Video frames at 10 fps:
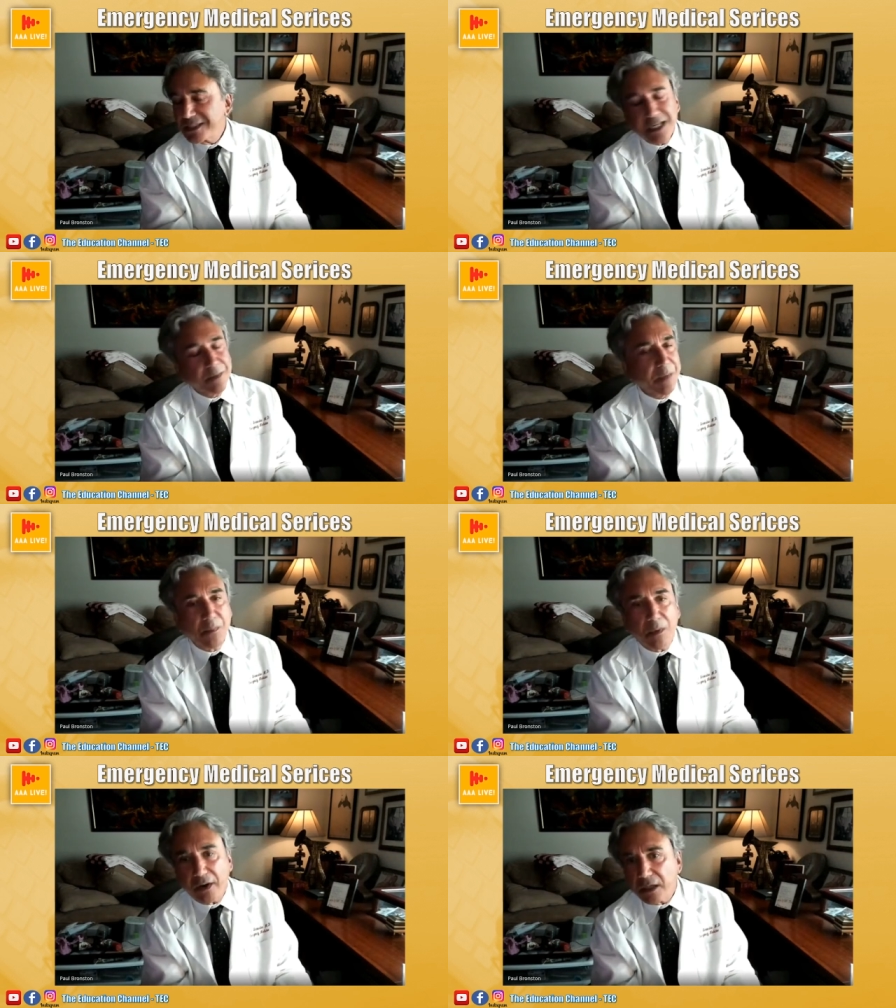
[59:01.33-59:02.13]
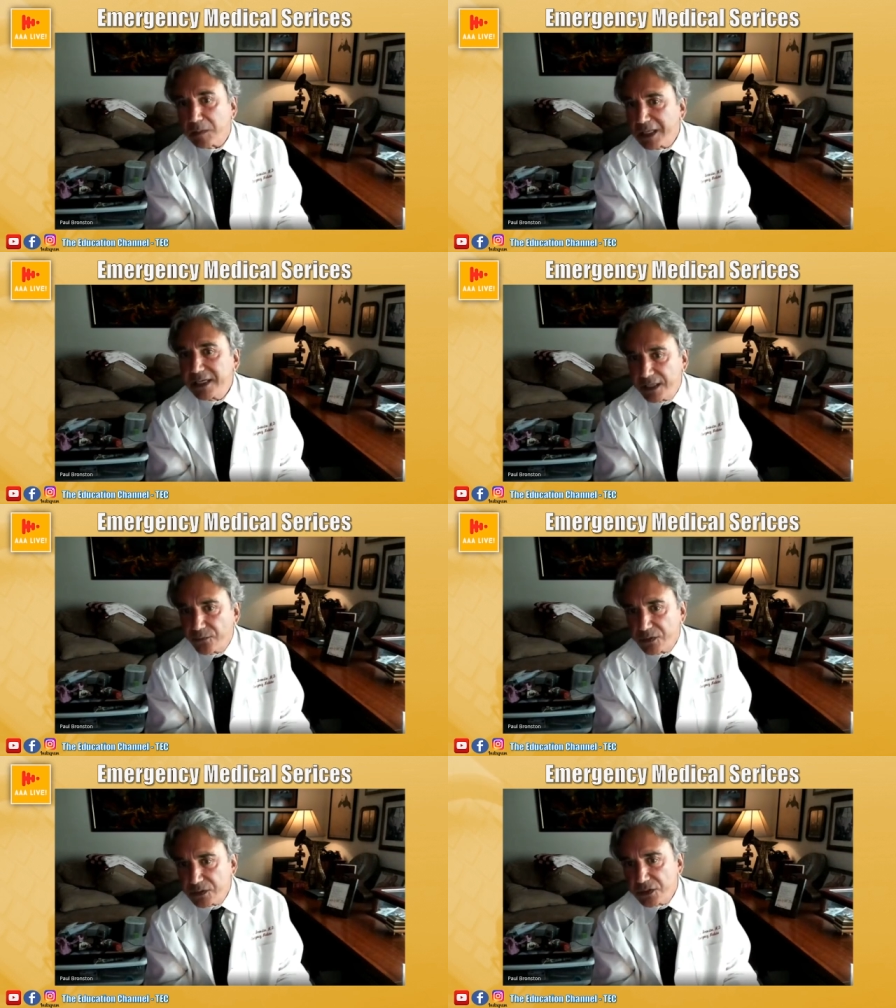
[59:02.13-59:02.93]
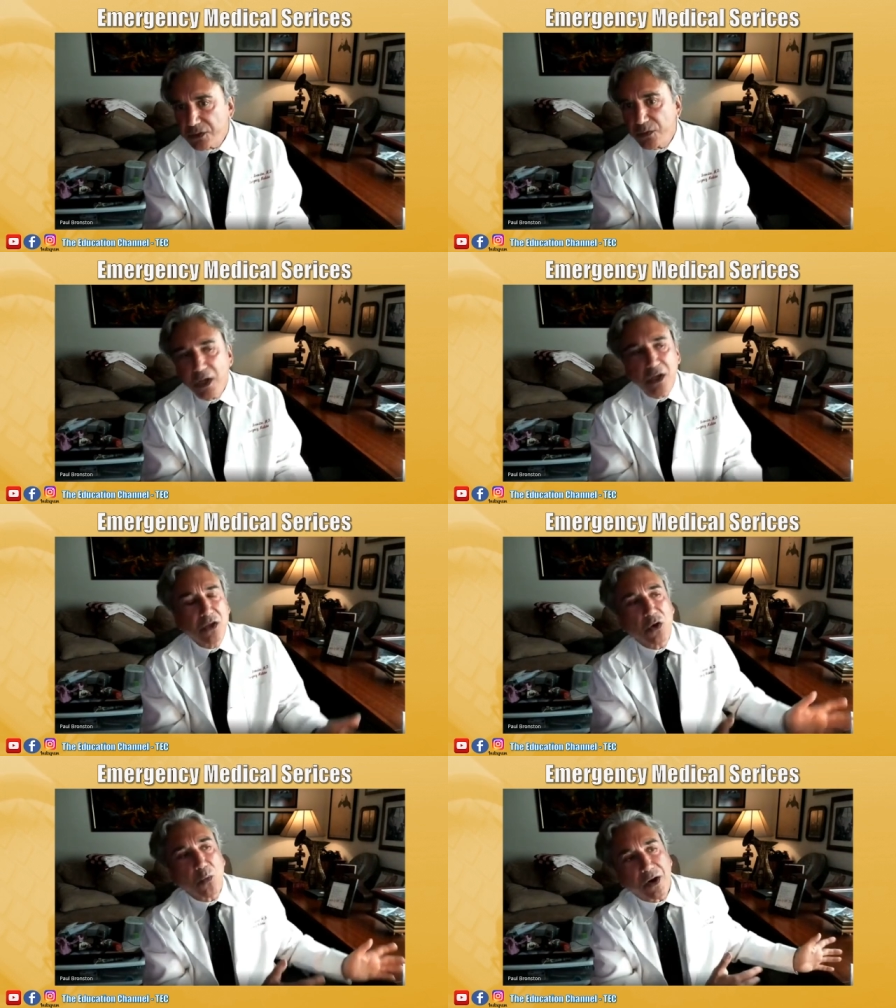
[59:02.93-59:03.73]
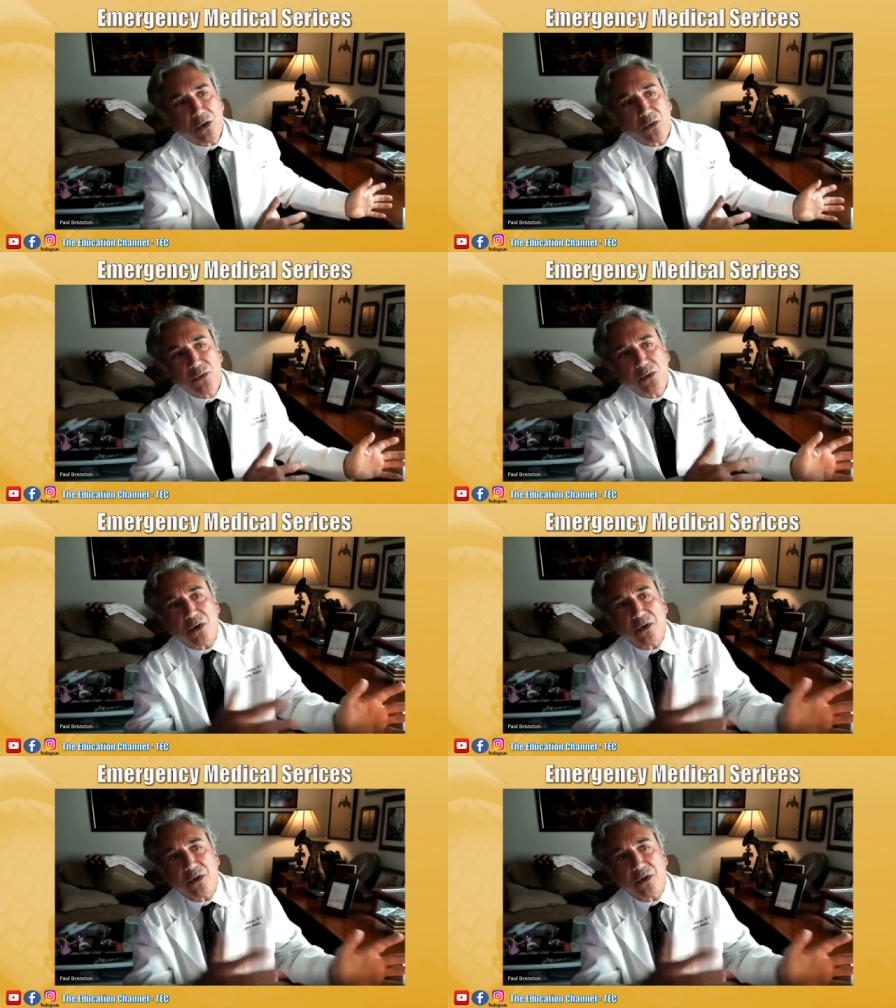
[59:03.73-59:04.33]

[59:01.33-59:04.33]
it can be markedly different too. You don't want to go through all